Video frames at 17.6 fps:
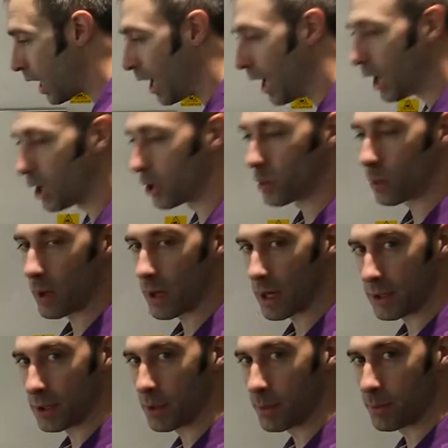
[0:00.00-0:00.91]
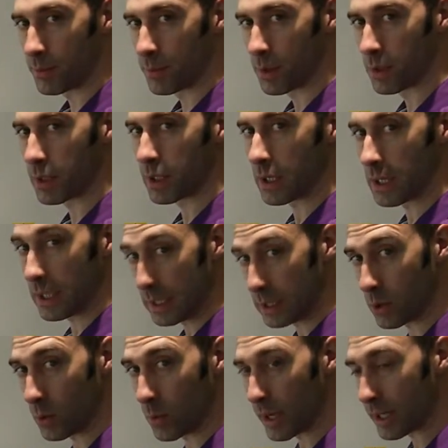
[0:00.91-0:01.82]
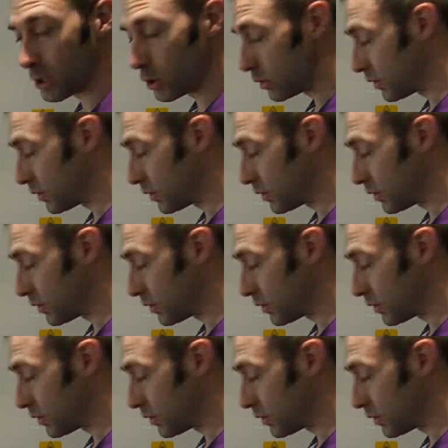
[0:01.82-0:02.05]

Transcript: unwind them in the way you